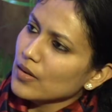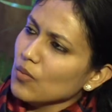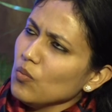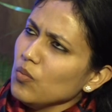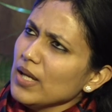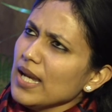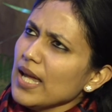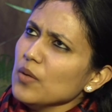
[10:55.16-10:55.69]

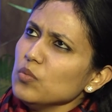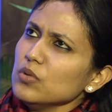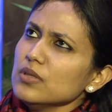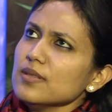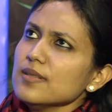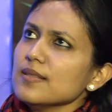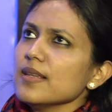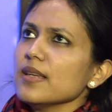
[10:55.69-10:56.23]
Well, I
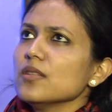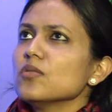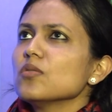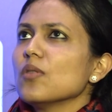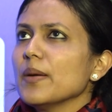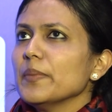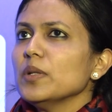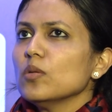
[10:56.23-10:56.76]
wouldn't say
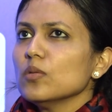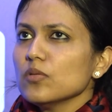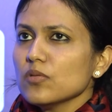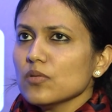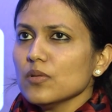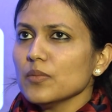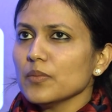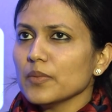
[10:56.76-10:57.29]
so. I mean,
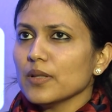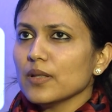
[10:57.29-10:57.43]
also,